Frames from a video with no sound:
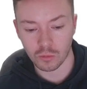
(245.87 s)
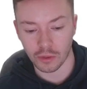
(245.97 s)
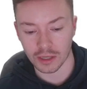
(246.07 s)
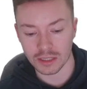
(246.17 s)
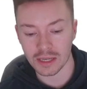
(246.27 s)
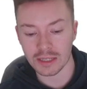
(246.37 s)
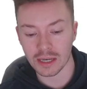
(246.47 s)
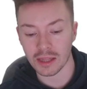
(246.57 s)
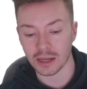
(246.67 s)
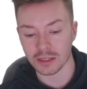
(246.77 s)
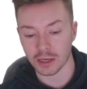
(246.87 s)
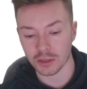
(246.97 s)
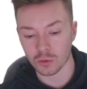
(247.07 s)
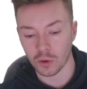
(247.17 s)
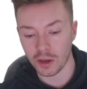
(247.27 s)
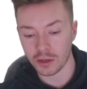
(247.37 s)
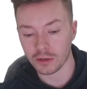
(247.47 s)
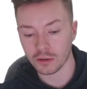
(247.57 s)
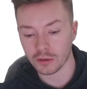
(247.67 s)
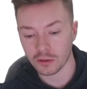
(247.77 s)
well, that's easy, that's x squared.
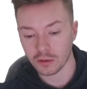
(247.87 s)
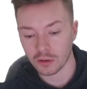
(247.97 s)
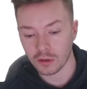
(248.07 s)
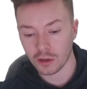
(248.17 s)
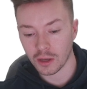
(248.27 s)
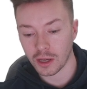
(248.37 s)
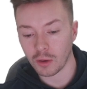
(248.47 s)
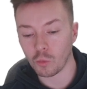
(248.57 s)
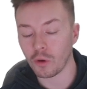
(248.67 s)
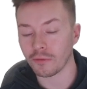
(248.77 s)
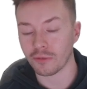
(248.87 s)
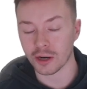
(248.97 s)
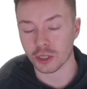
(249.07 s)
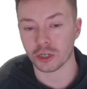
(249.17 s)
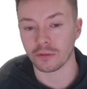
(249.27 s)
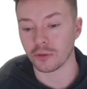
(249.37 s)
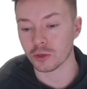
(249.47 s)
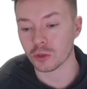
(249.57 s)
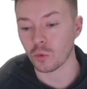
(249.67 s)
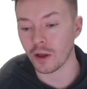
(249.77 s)
And what fraction of the
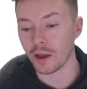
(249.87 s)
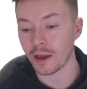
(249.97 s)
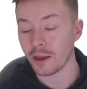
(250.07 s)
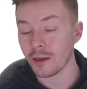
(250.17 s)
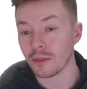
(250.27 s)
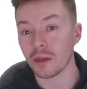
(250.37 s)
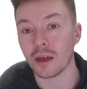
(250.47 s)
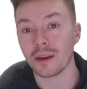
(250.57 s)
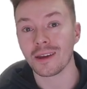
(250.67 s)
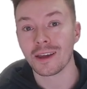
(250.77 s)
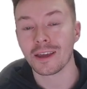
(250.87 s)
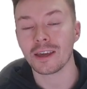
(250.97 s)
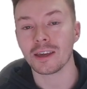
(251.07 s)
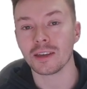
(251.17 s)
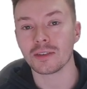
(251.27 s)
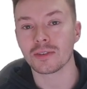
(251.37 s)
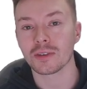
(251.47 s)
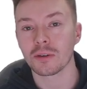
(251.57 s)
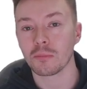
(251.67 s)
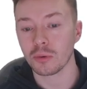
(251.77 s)
square then
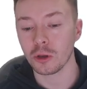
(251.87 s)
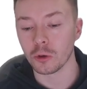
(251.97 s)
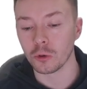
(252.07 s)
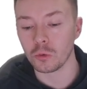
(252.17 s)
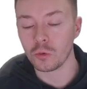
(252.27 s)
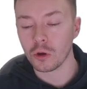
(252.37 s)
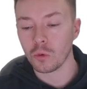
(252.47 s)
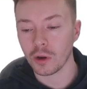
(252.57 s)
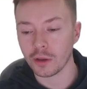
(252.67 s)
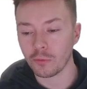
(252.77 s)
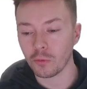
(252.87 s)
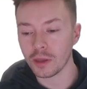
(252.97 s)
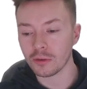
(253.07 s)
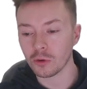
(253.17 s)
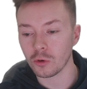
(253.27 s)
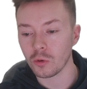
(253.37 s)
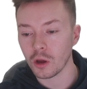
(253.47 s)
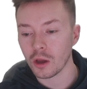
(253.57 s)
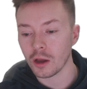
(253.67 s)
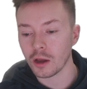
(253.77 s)
is blue? Well, if we do
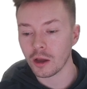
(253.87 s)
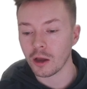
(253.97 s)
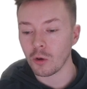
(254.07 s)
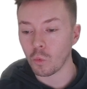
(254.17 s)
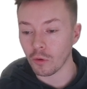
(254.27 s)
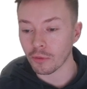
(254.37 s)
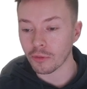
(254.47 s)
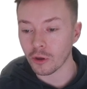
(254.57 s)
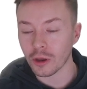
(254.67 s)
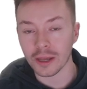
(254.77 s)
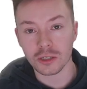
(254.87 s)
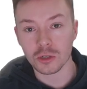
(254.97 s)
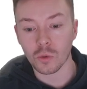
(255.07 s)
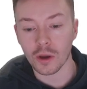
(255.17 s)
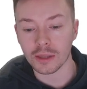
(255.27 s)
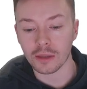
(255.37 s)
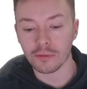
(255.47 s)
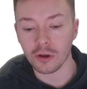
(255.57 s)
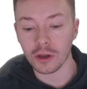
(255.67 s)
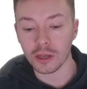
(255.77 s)
1/3 x squared
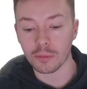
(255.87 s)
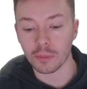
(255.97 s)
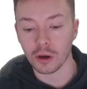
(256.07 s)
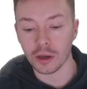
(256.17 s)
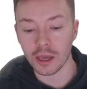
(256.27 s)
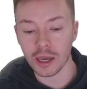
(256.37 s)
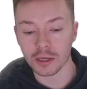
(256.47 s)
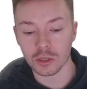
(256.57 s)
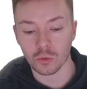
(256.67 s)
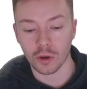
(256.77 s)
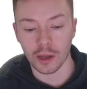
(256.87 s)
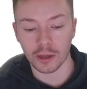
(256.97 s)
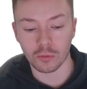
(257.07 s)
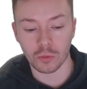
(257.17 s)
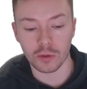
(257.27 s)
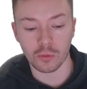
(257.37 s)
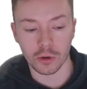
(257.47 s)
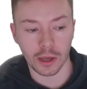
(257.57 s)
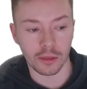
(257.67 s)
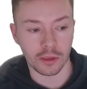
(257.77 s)
divided by x squared, we
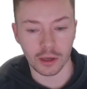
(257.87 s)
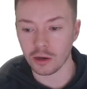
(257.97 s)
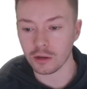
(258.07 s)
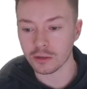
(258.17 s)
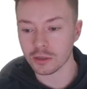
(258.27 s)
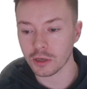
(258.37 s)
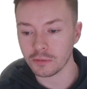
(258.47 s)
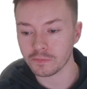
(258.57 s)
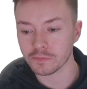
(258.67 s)
will get the answer,